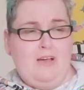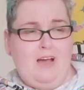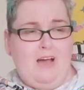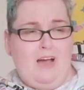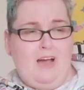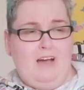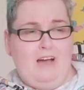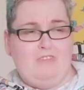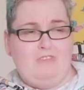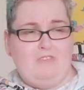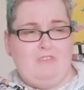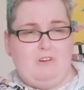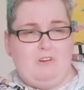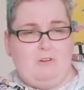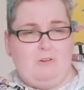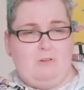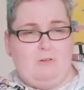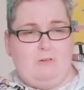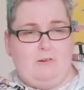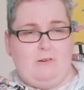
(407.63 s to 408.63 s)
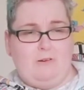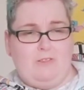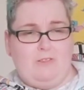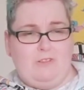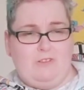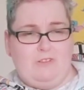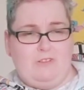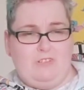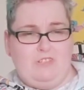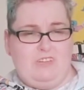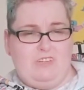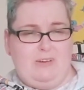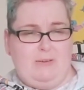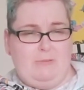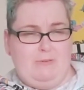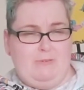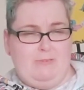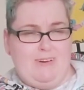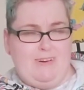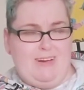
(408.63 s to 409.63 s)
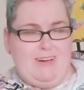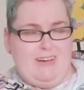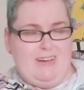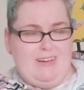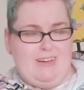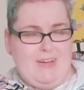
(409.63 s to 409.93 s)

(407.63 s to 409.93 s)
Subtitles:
I struggle with the shape of it.